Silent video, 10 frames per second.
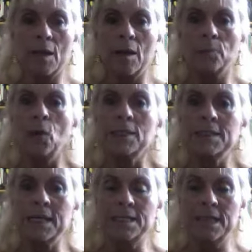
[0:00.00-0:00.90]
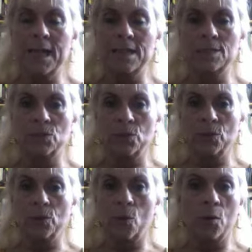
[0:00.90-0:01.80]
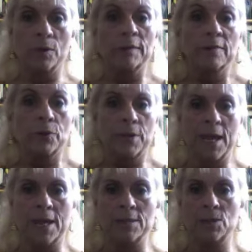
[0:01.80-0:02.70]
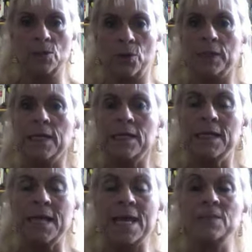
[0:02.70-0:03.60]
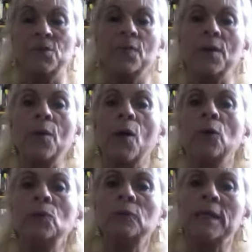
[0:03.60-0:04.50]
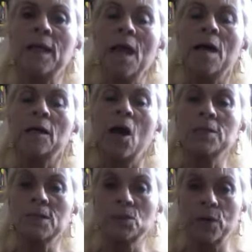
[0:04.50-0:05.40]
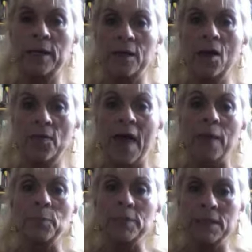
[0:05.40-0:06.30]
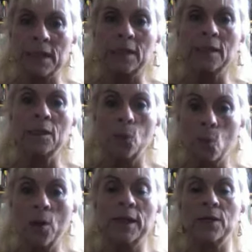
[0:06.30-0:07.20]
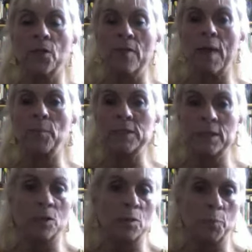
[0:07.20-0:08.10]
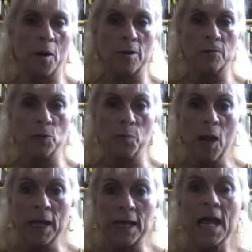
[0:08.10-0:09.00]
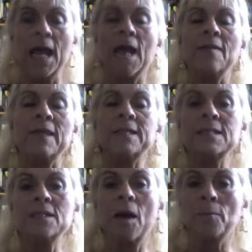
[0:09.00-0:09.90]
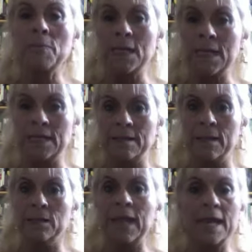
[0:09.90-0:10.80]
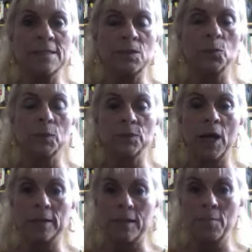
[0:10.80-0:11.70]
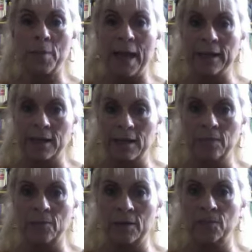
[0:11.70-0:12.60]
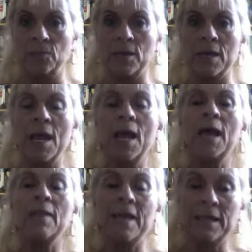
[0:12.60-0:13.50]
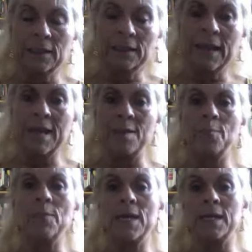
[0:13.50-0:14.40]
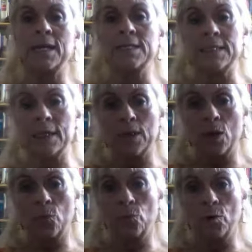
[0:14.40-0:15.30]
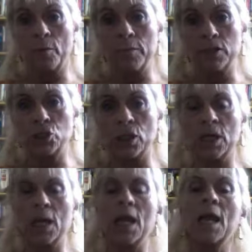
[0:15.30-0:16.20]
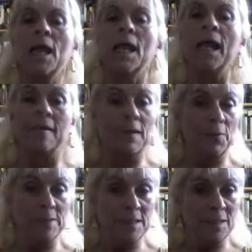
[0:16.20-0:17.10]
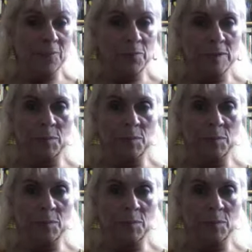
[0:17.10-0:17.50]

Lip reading: prostate cancer or liver cancer or kidney cancer, and they're only concentrating on that particular organ or that particular part of your body, that does not mean that cancer will not come back, even if they claim that it is in remission. And there is a difference